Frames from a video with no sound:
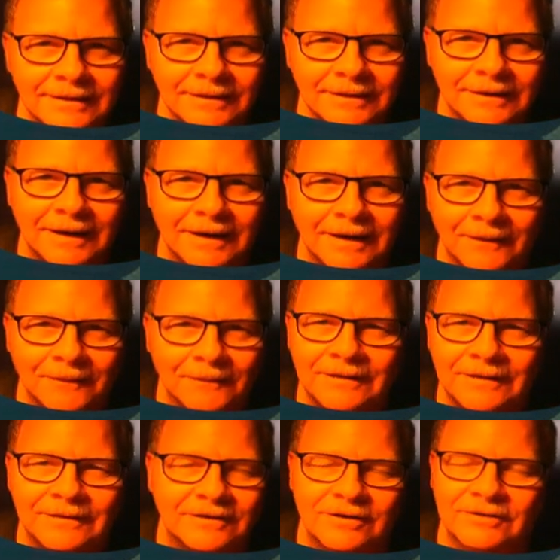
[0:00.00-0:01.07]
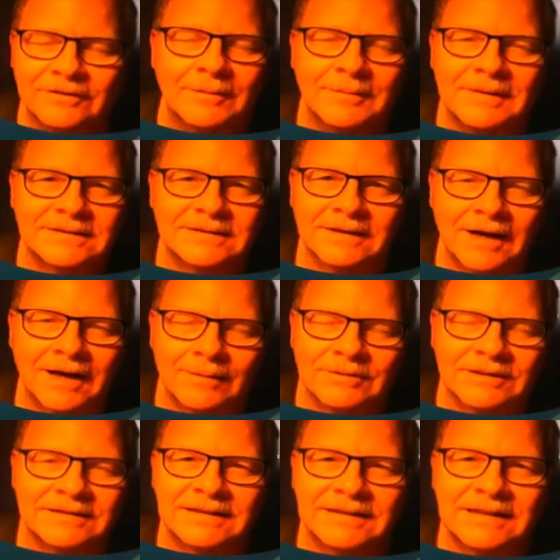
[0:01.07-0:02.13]
you know, because that means the cop
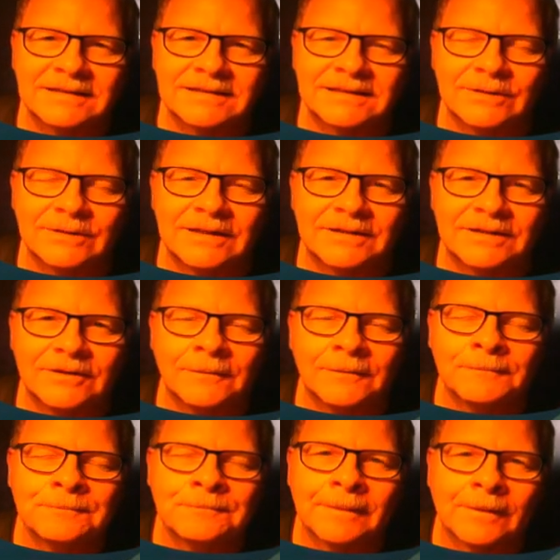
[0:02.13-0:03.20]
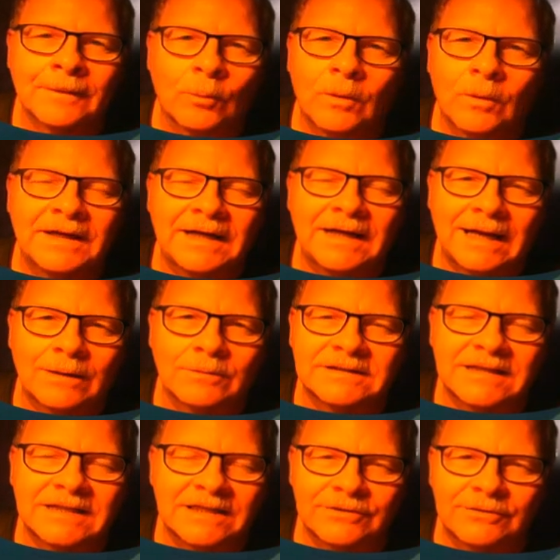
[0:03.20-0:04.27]
can see us doing it too. One day I
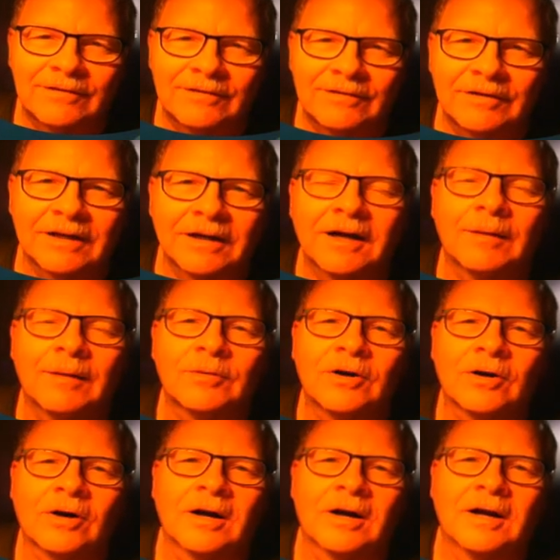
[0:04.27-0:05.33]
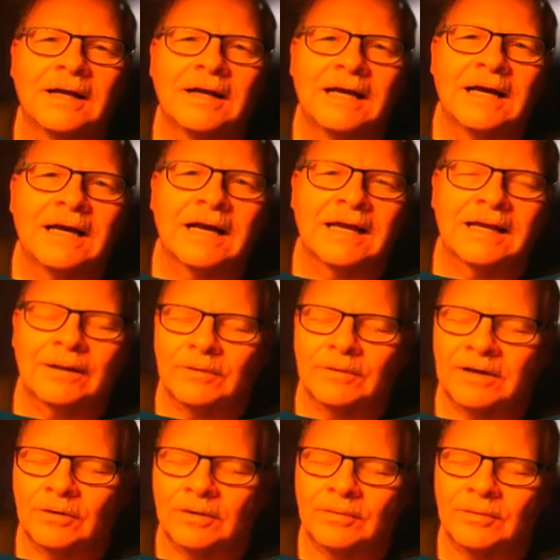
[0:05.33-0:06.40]
was test driving a cop car, and I
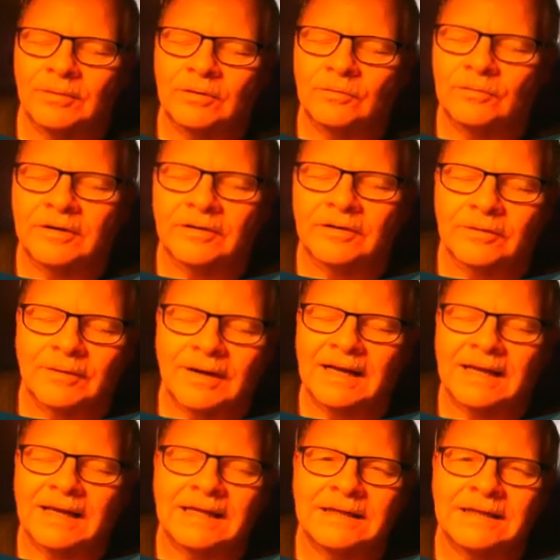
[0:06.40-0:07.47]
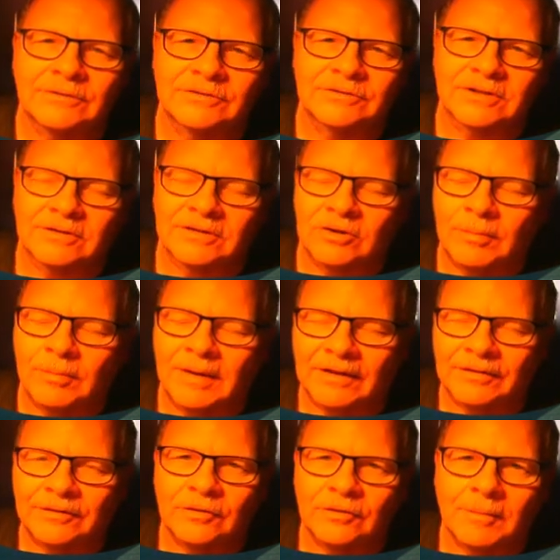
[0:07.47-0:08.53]
went over into the right lane. I was going to go
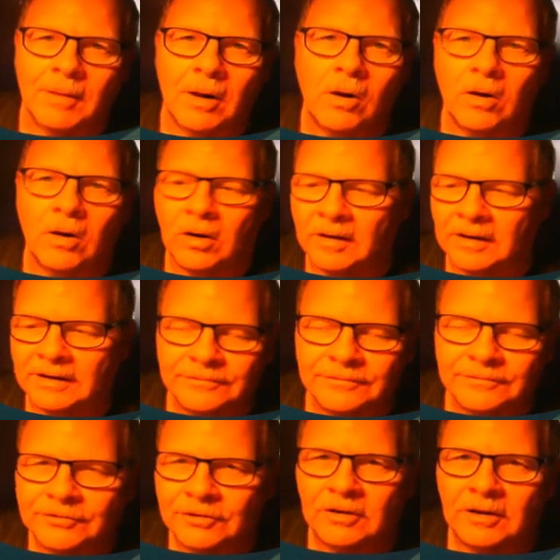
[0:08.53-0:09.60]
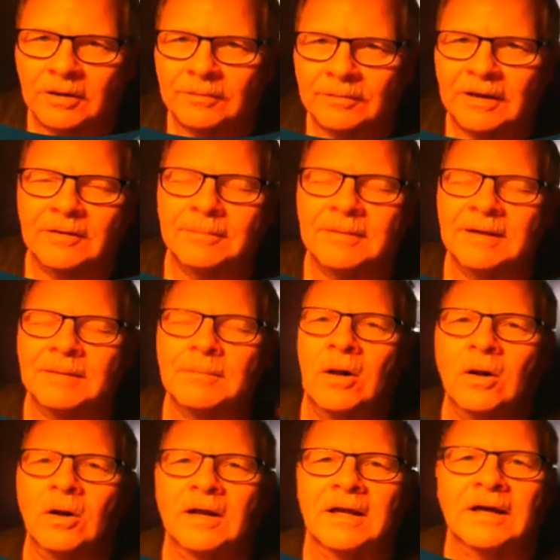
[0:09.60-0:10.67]
back through the mall and circle around the big
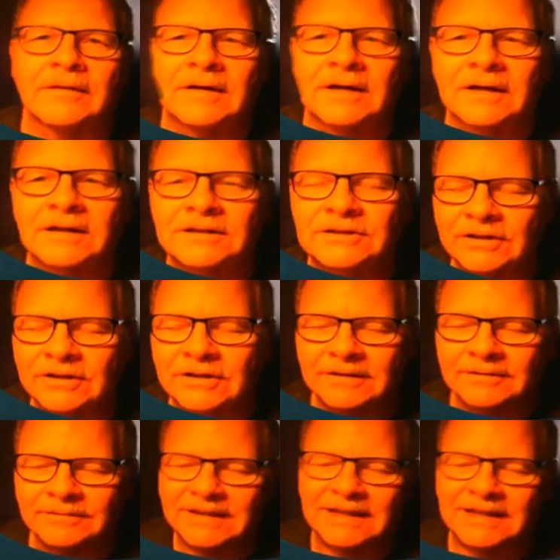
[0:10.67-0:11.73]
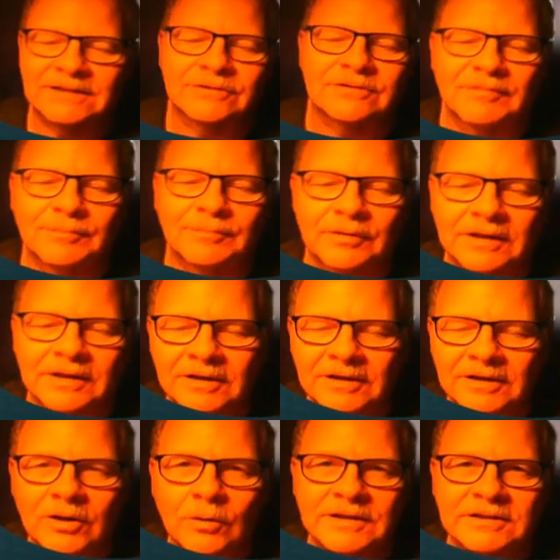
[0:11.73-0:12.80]
mall out there, because you can test drive pretty
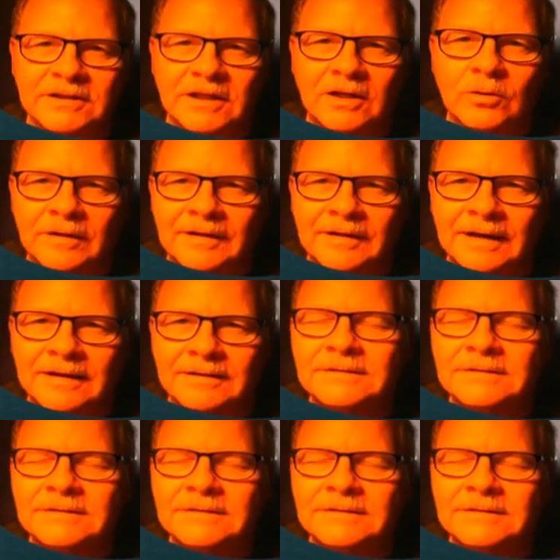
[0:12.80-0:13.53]
good going slow in that